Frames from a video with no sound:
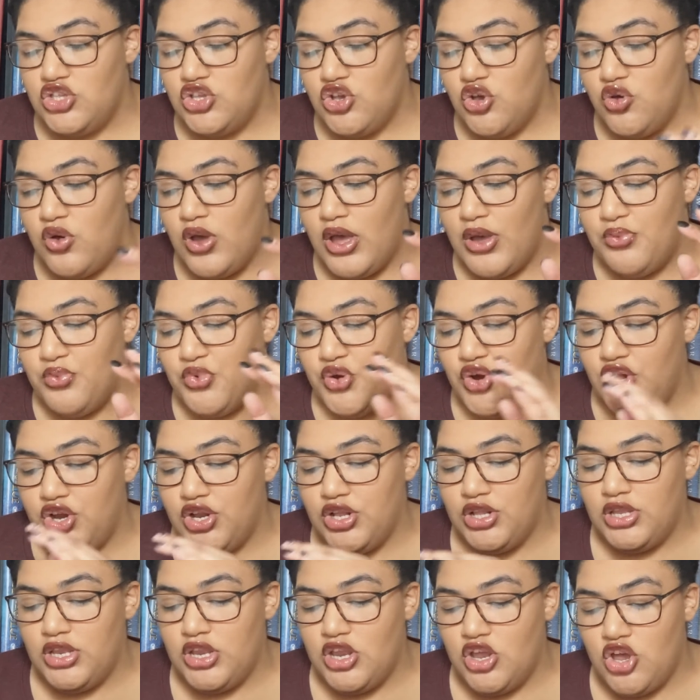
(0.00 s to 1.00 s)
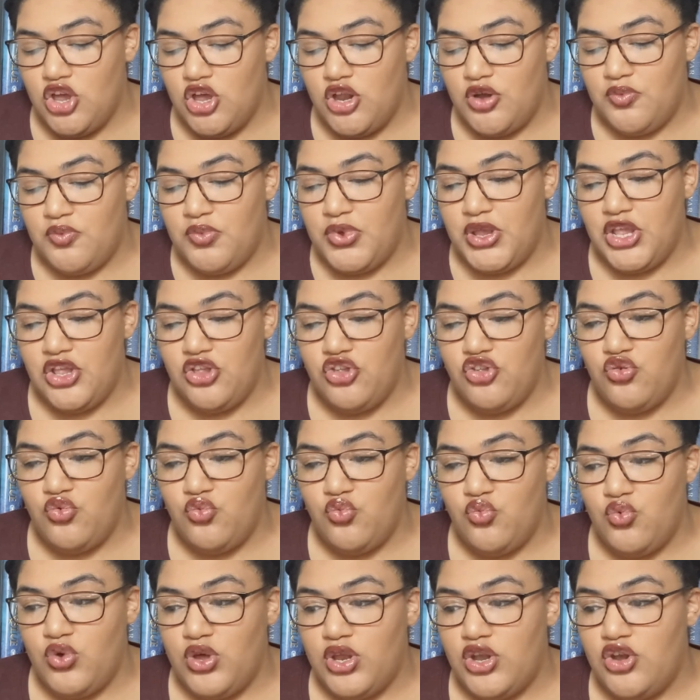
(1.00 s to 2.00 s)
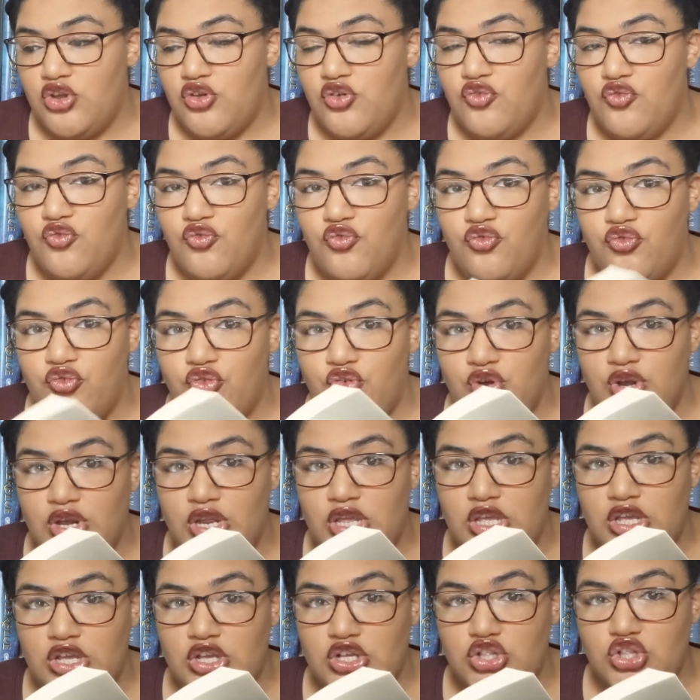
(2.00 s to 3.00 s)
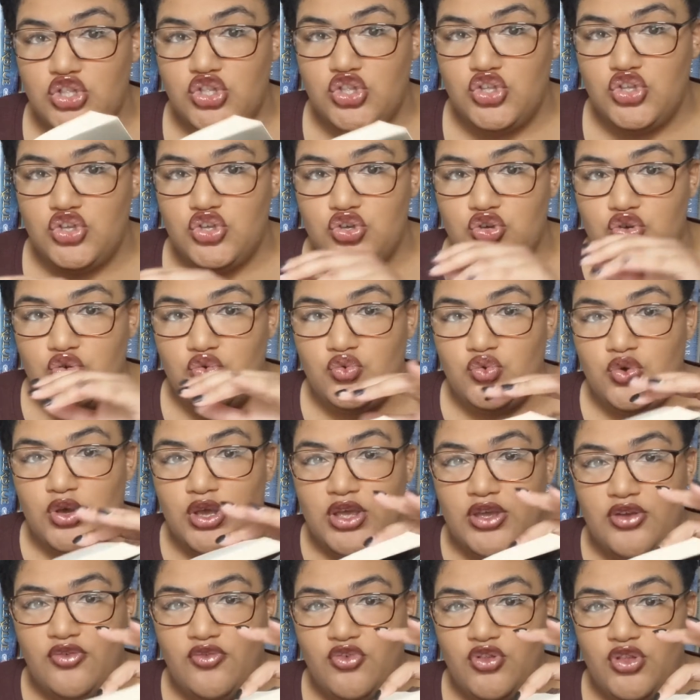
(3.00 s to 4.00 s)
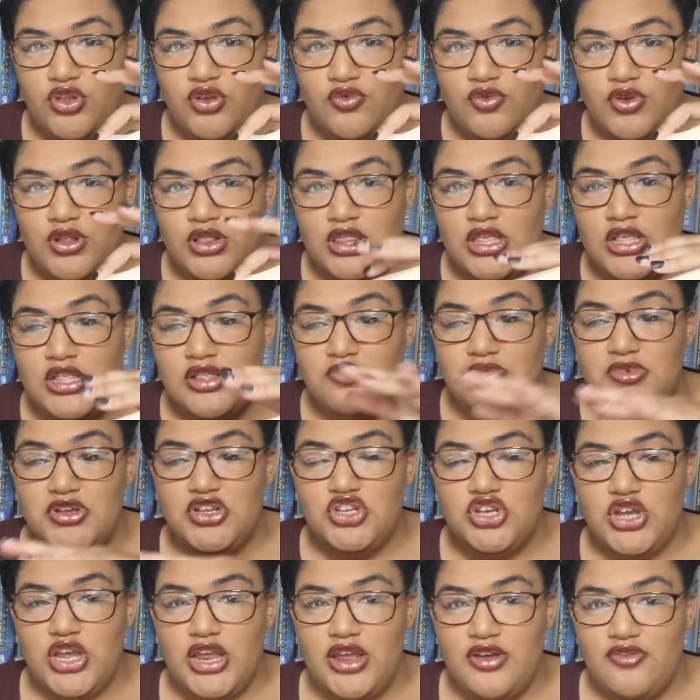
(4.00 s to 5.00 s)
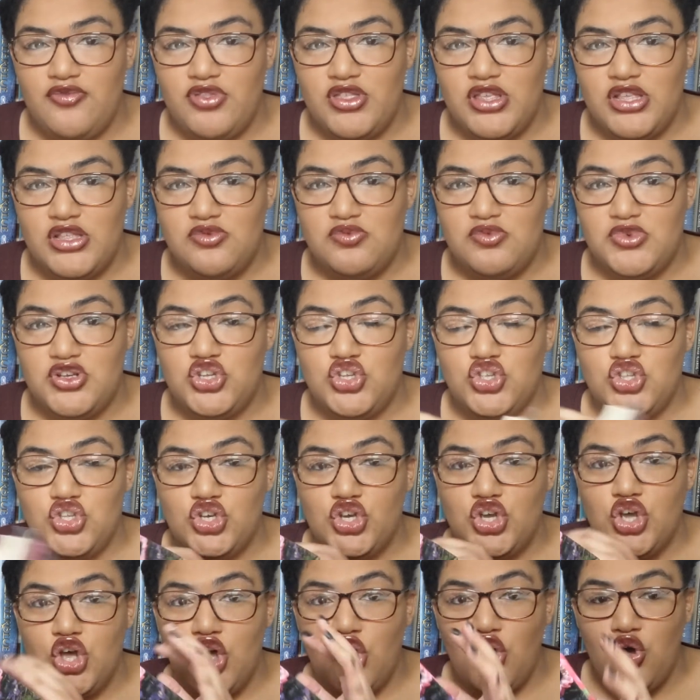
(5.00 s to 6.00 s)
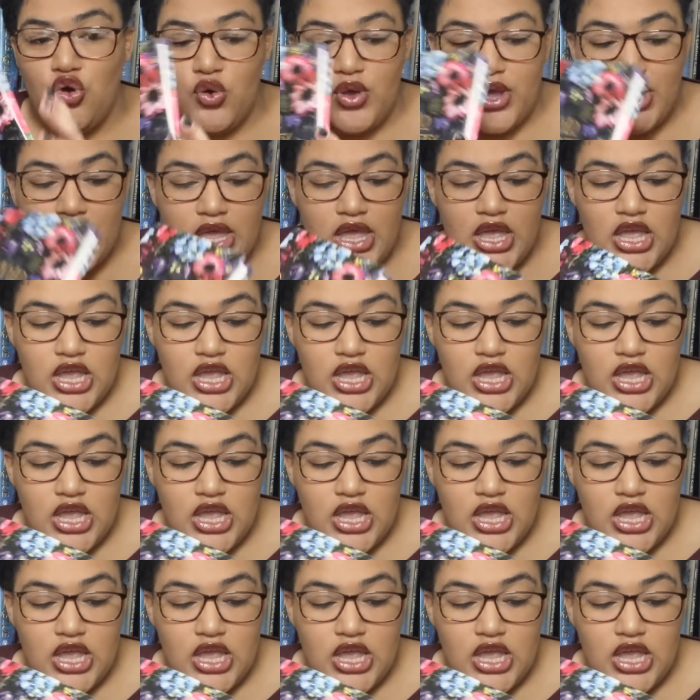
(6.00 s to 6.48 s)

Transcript: So I'm currently on page 142. I've only read this much. I have this much to go.